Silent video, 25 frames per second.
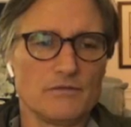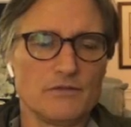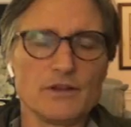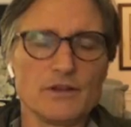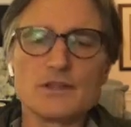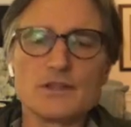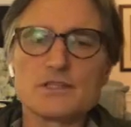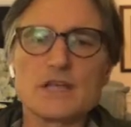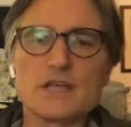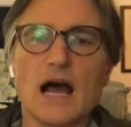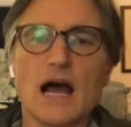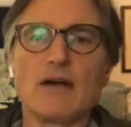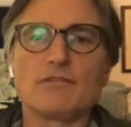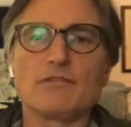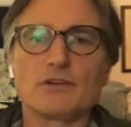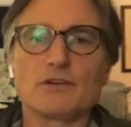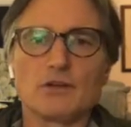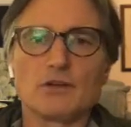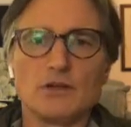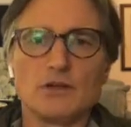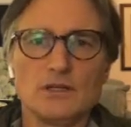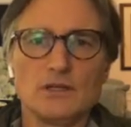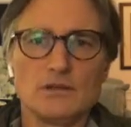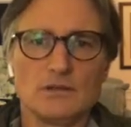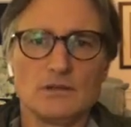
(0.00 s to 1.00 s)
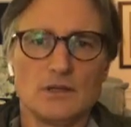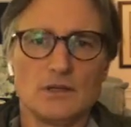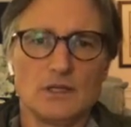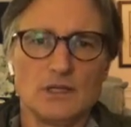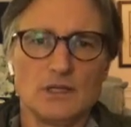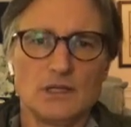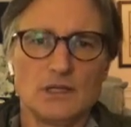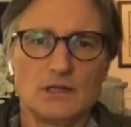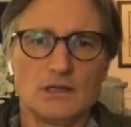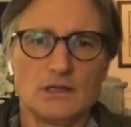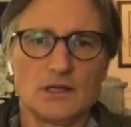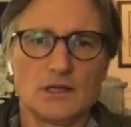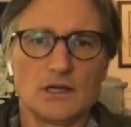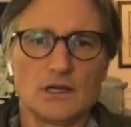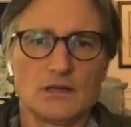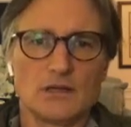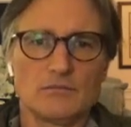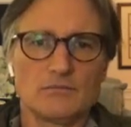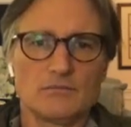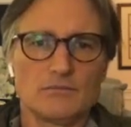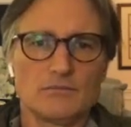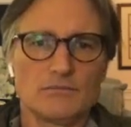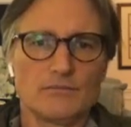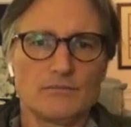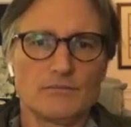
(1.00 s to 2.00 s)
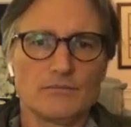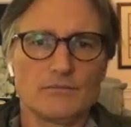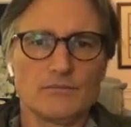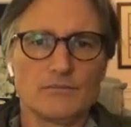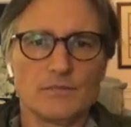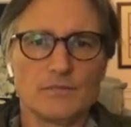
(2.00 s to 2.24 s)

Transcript: a philosophical um,